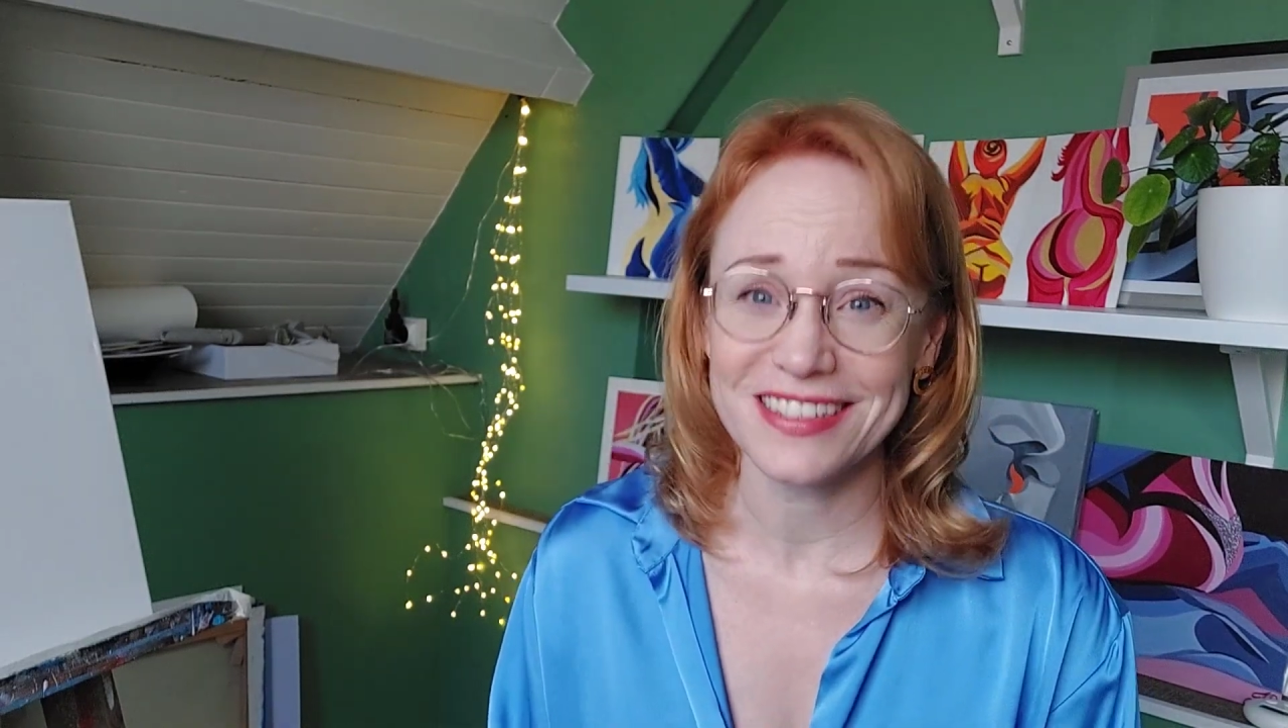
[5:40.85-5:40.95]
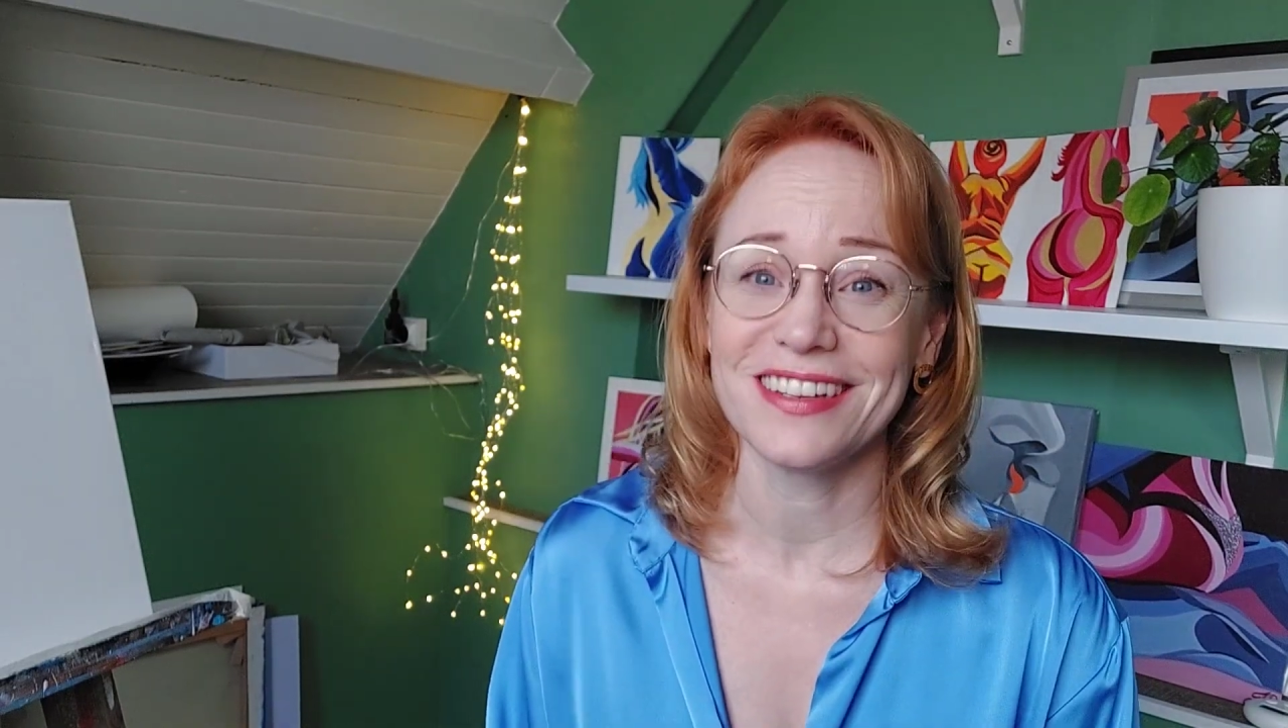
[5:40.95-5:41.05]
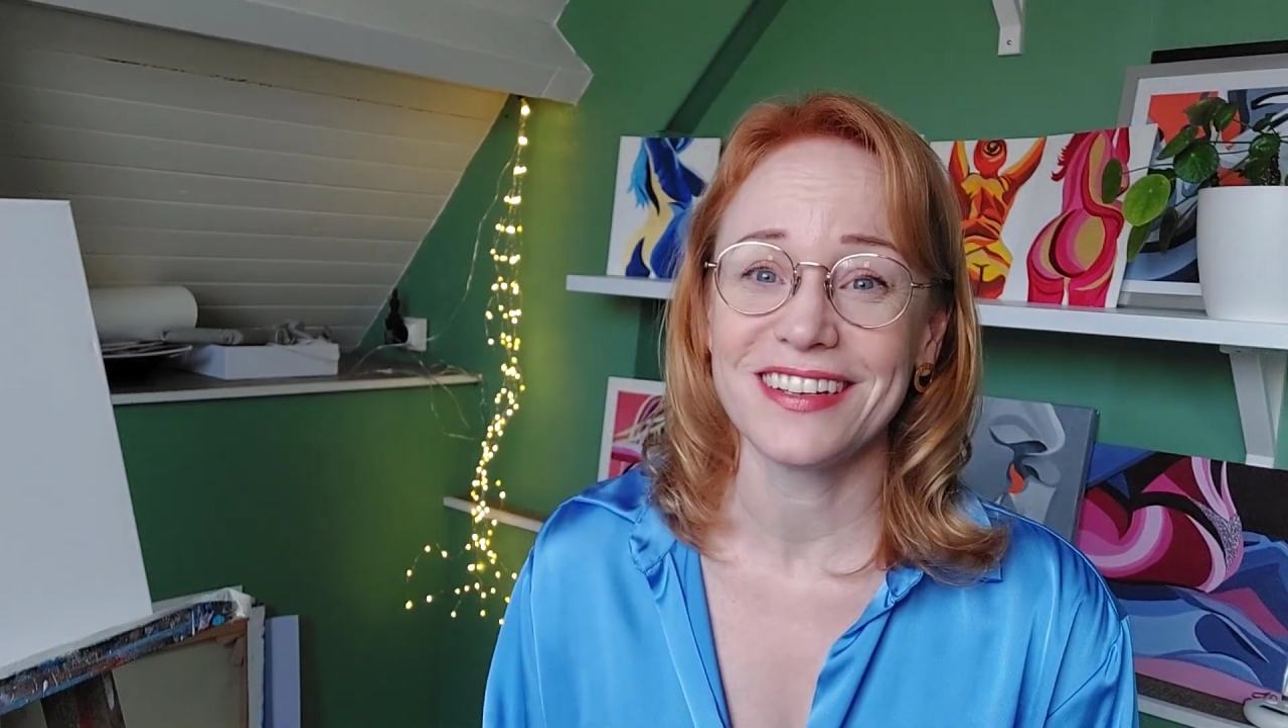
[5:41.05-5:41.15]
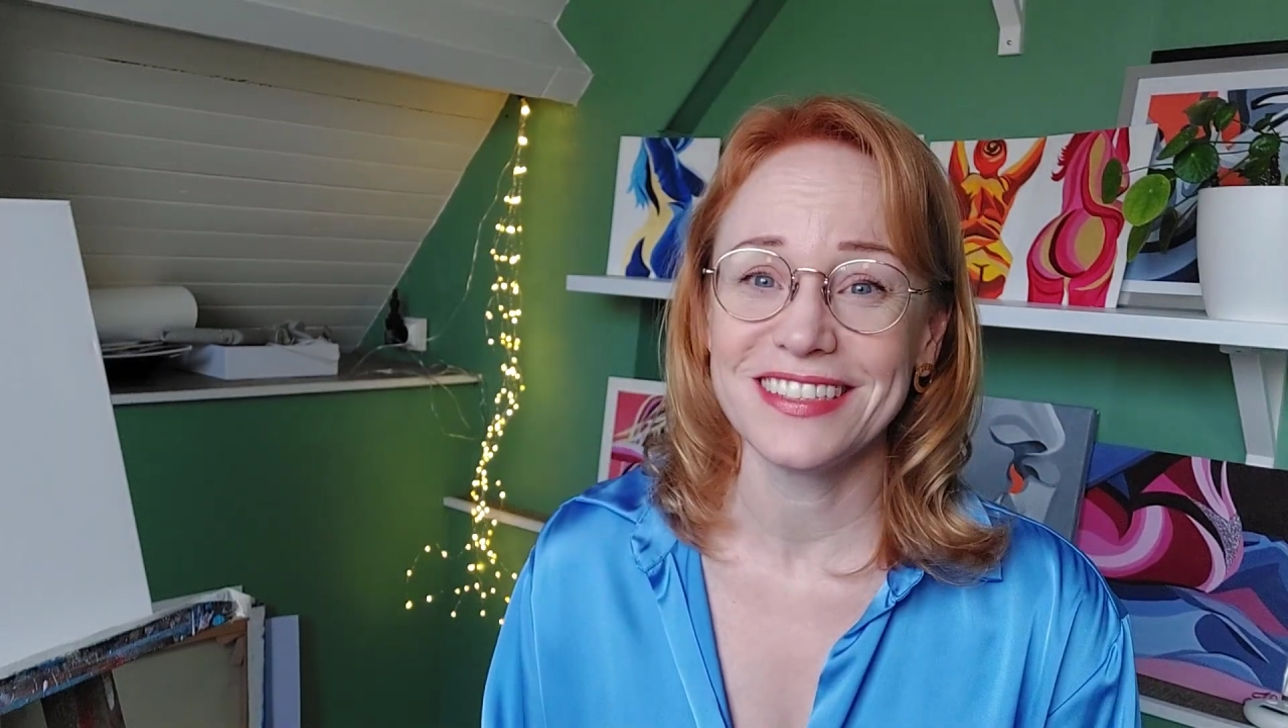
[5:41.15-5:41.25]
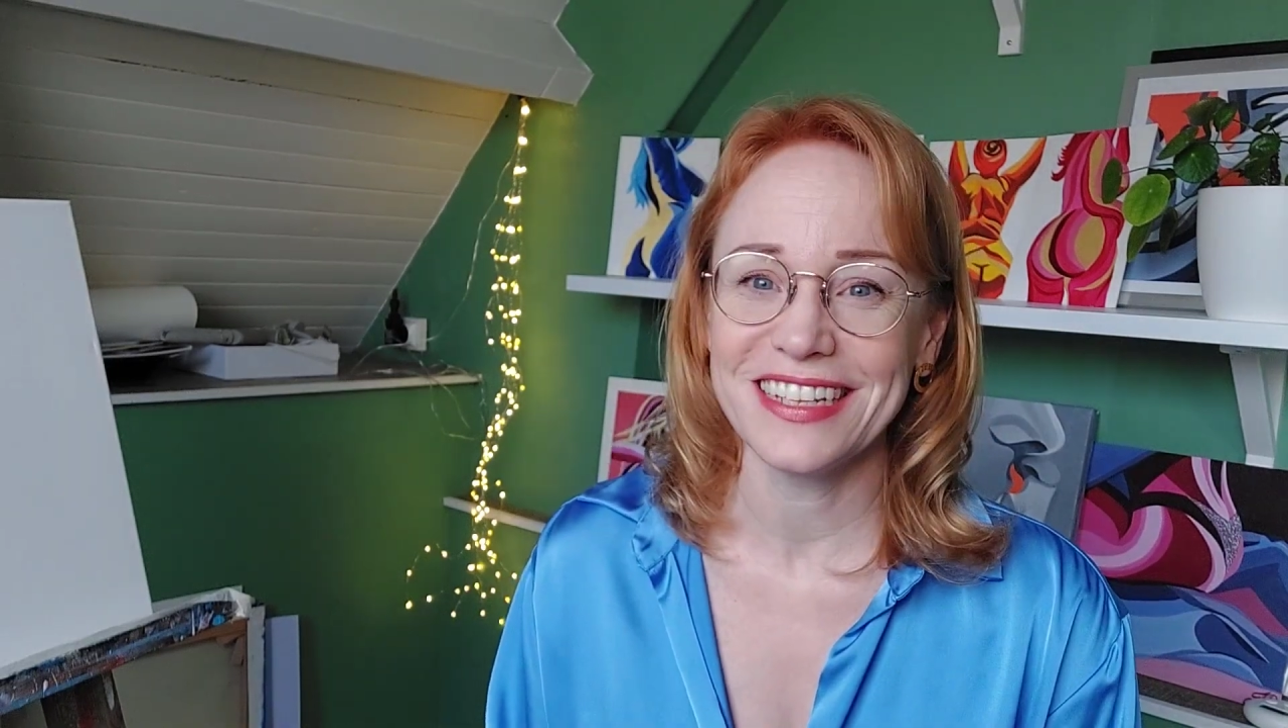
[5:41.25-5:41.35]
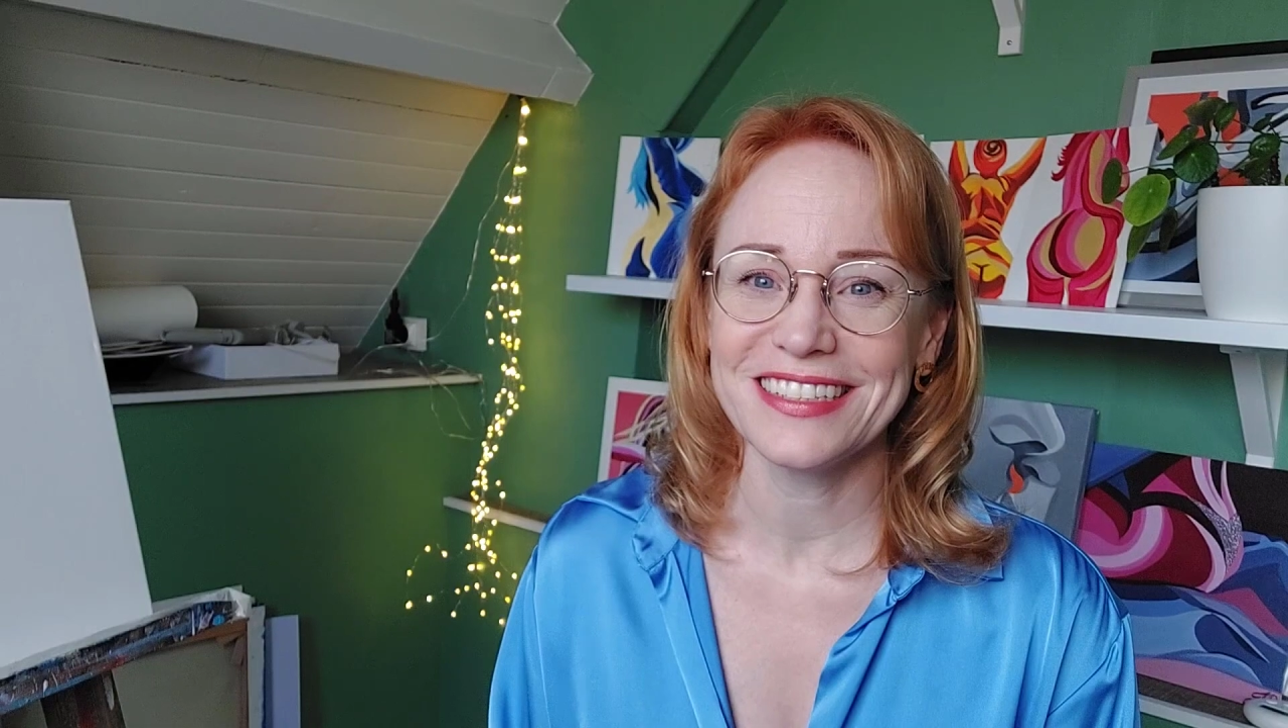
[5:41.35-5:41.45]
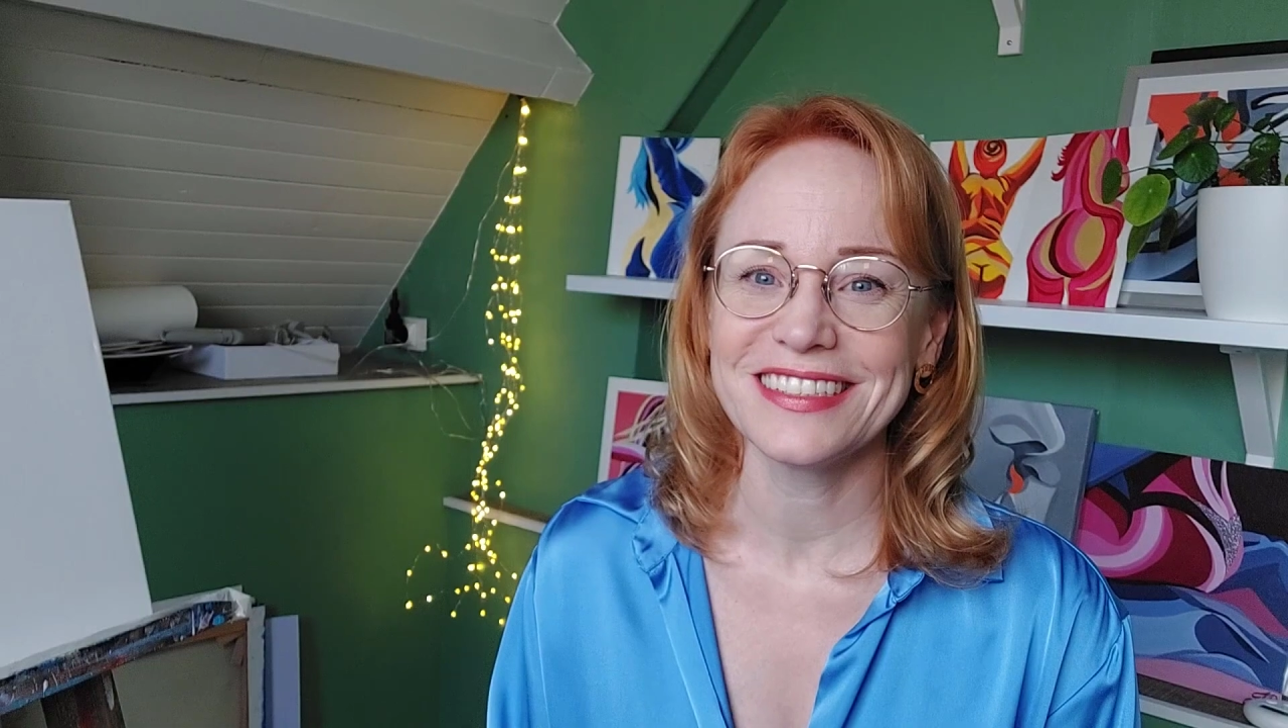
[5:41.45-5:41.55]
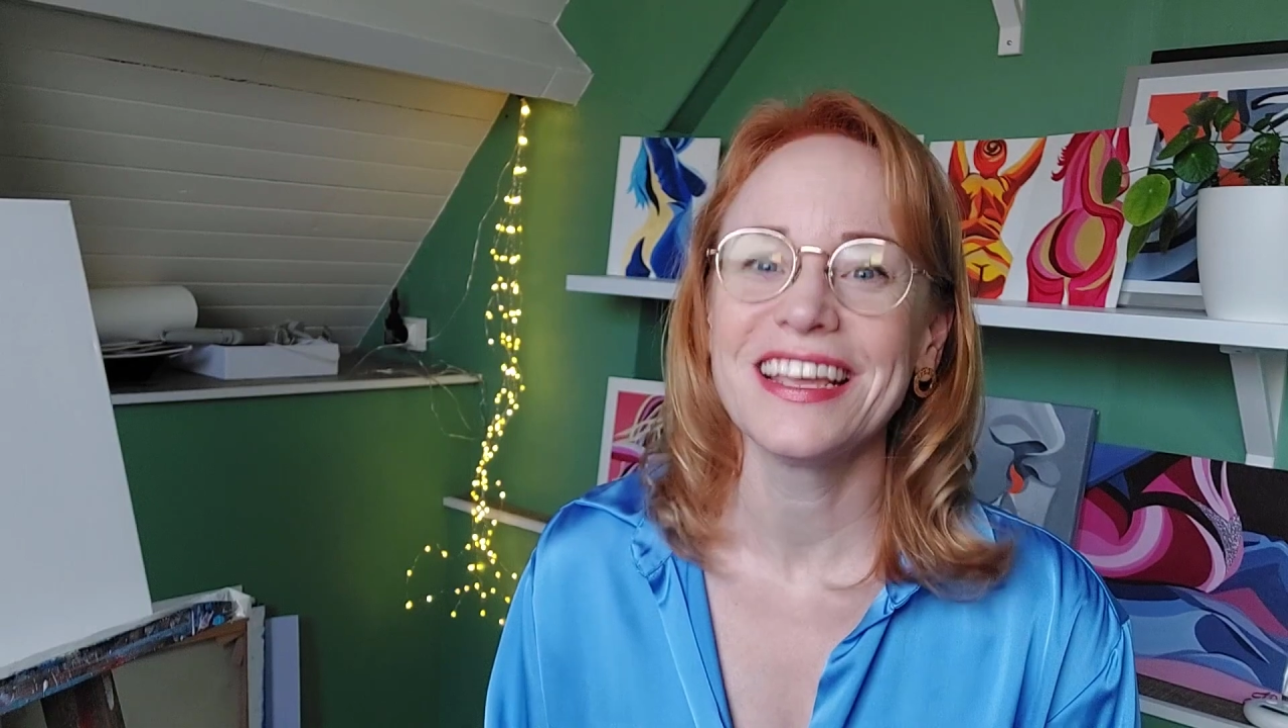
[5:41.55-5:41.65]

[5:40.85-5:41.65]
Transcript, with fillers: an artist,